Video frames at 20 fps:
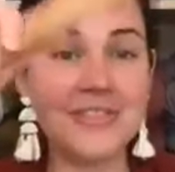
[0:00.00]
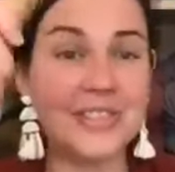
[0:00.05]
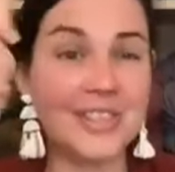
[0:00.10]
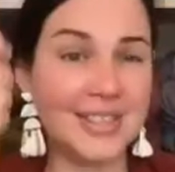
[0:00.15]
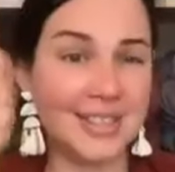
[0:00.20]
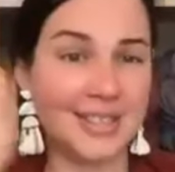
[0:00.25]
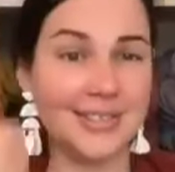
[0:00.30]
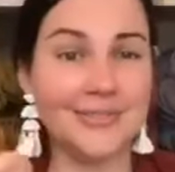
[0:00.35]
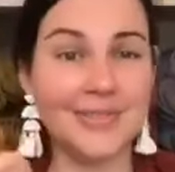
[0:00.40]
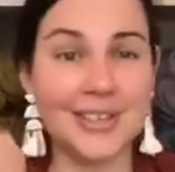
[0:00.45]

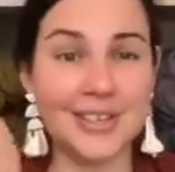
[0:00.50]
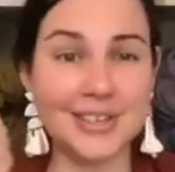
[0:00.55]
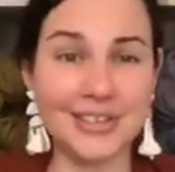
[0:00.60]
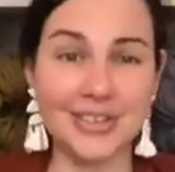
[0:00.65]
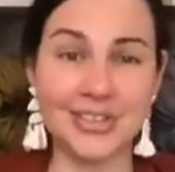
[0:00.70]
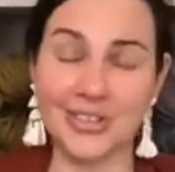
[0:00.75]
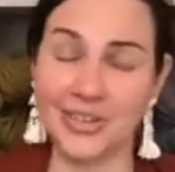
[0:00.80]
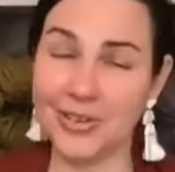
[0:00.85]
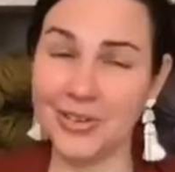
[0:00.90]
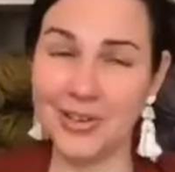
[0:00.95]
This feels
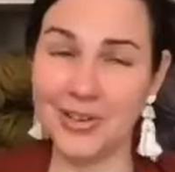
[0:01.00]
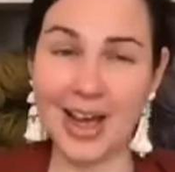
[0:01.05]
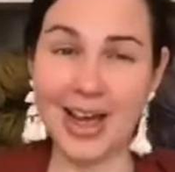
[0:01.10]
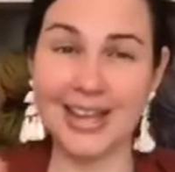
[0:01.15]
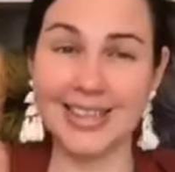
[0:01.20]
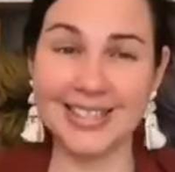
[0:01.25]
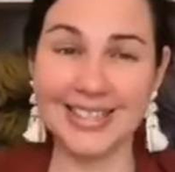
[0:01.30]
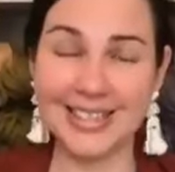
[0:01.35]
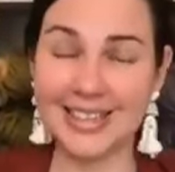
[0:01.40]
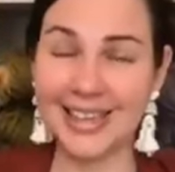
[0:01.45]
so
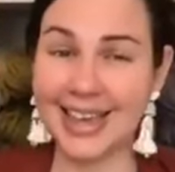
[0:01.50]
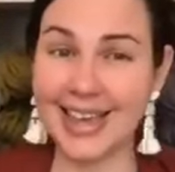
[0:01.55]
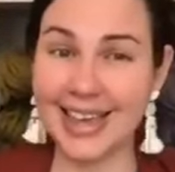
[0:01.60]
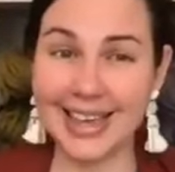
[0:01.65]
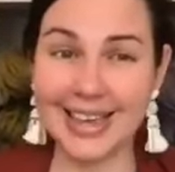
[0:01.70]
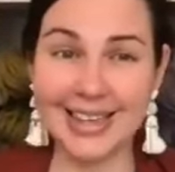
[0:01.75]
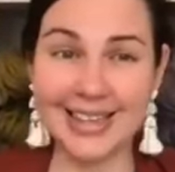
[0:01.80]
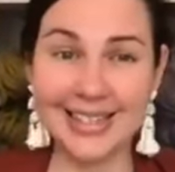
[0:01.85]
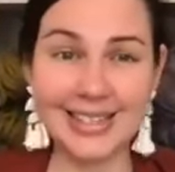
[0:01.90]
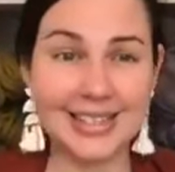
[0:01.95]
nice in the
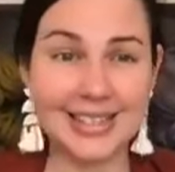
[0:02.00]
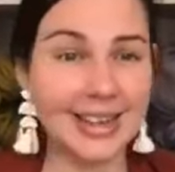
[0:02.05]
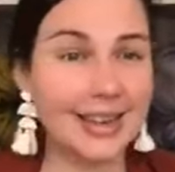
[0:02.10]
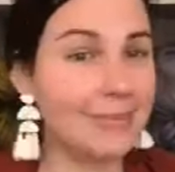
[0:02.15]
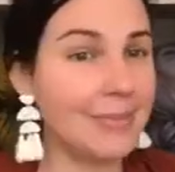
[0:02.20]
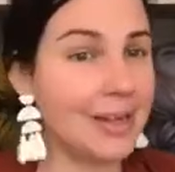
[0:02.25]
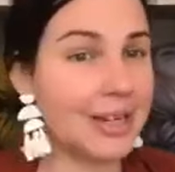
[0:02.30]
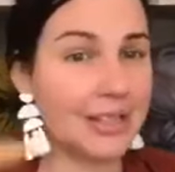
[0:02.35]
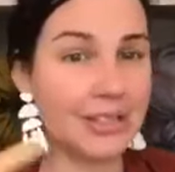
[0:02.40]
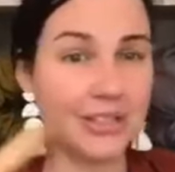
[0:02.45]
hand,
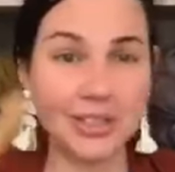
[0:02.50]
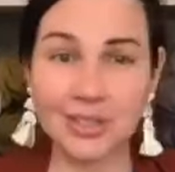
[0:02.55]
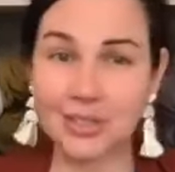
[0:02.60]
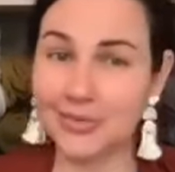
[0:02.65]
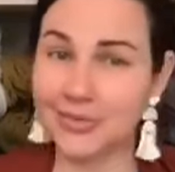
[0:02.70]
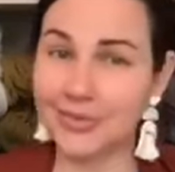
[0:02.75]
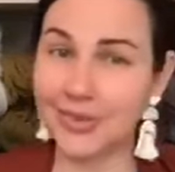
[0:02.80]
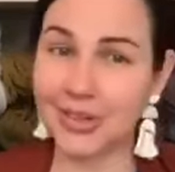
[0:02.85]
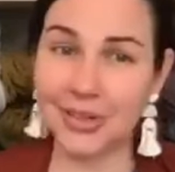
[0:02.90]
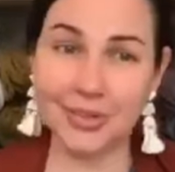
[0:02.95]
and it just
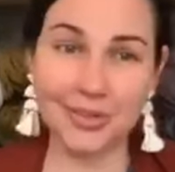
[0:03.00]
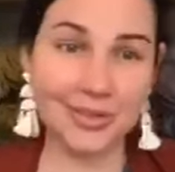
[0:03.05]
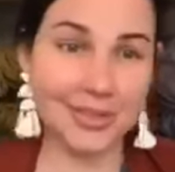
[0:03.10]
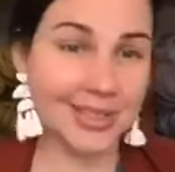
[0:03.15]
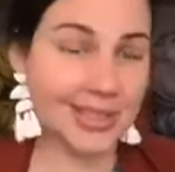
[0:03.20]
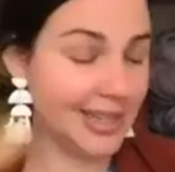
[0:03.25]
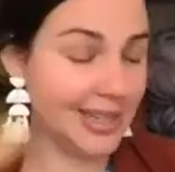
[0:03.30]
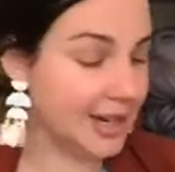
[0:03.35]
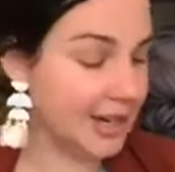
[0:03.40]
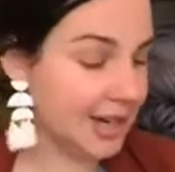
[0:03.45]
flows
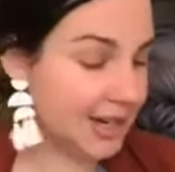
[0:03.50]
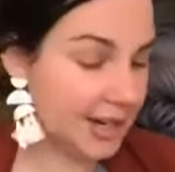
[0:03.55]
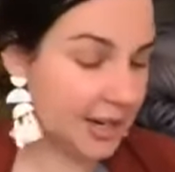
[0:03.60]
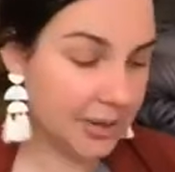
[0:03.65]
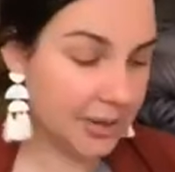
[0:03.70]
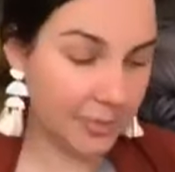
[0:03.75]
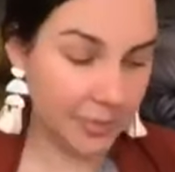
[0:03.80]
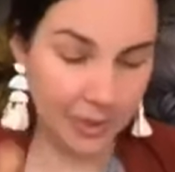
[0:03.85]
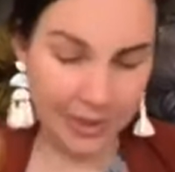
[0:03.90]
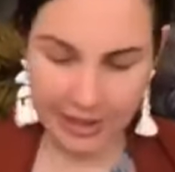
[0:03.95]

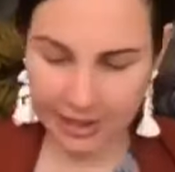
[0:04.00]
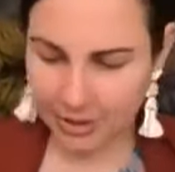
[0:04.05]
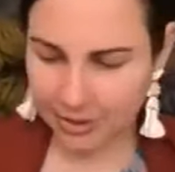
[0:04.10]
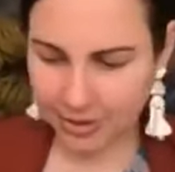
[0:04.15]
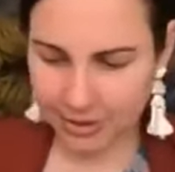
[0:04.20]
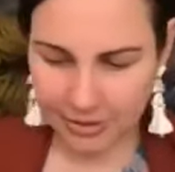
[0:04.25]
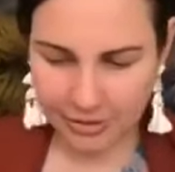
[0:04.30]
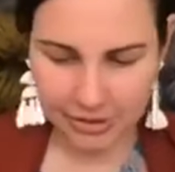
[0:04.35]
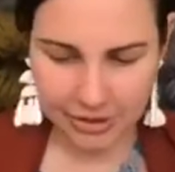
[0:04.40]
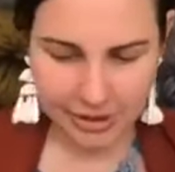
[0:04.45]
when it
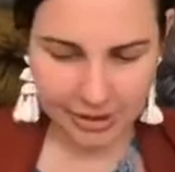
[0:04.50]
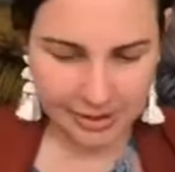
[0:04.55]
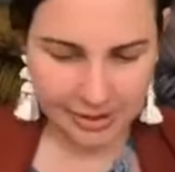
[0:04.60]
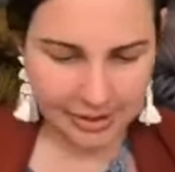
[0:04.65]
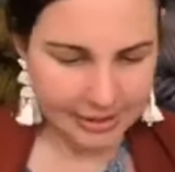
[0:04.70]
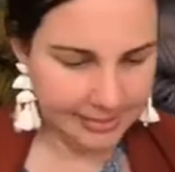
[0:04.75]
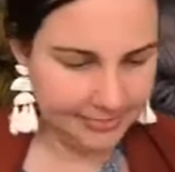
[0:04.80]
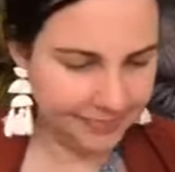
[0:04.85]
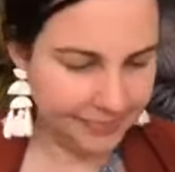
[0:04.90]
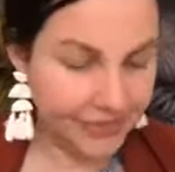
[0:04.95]
crochets.
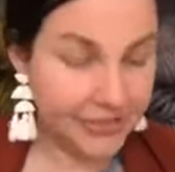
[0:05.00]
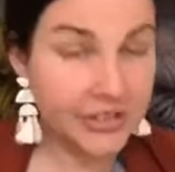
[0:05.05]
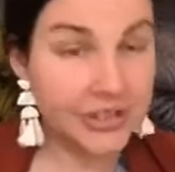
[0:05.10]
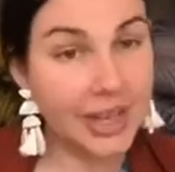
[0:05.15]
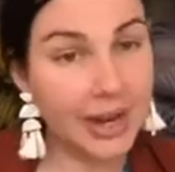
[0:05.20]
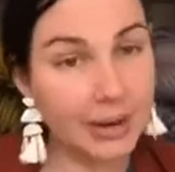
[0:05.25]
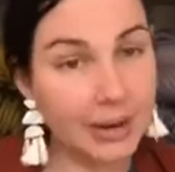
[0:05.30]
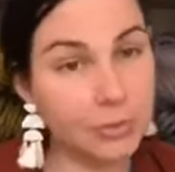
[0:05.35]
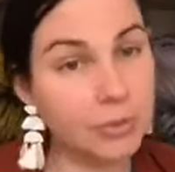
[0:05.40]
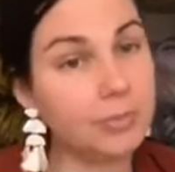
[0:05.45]
So
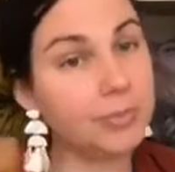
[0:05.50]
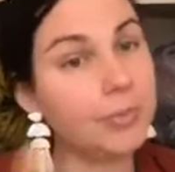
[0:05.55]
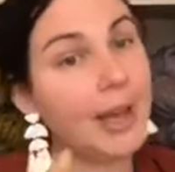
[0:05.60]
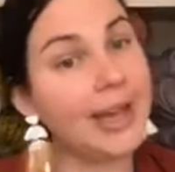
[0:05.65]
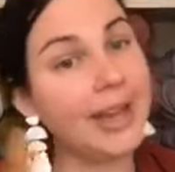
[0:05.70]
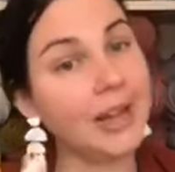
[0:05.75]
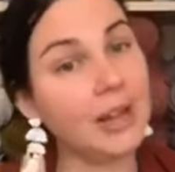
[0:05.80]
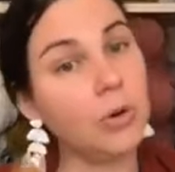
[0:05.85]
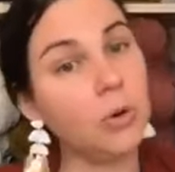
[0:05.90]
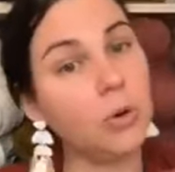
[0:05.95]
that will
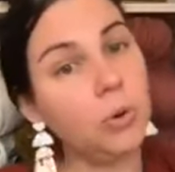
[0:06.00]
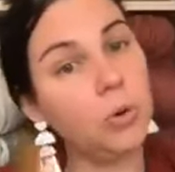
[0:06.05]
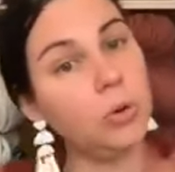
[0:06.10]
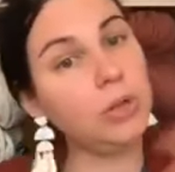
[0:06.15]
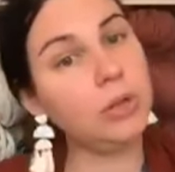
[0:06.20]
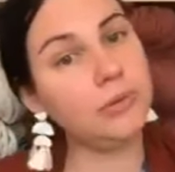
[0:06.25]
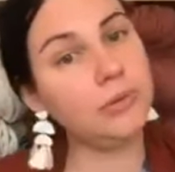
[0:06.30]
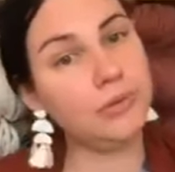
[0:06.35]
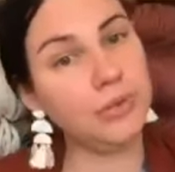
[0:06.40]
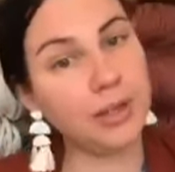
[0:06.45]
make all
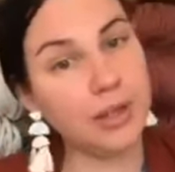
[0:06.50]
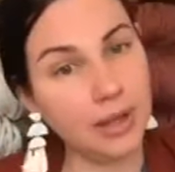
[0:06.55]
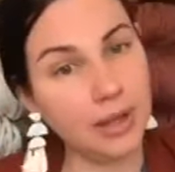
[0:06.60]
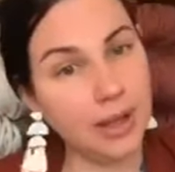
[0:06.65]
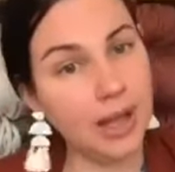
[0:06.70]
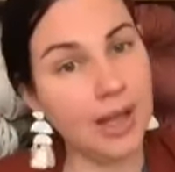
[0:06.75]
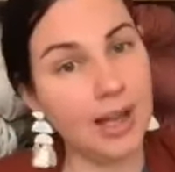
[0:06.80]
of the